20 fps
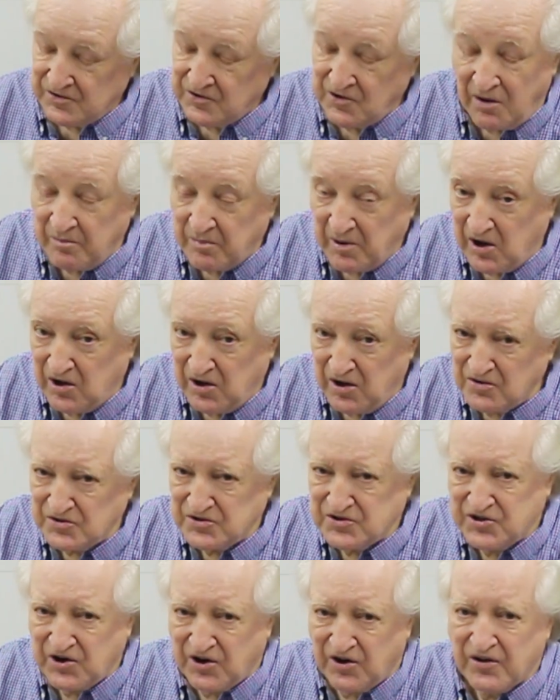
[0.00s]
not by a
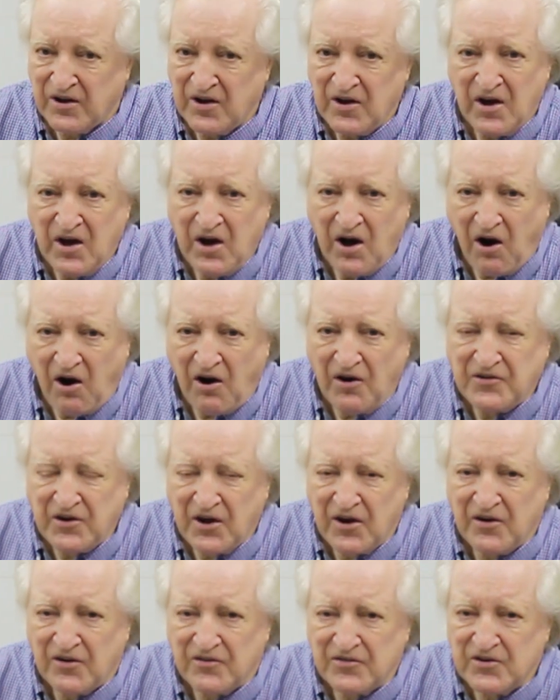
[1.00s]
long shot, are
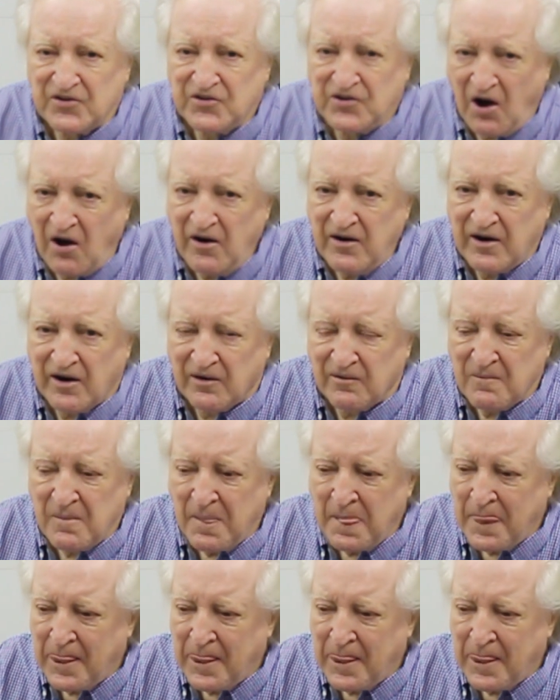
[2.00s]
done on the dyno.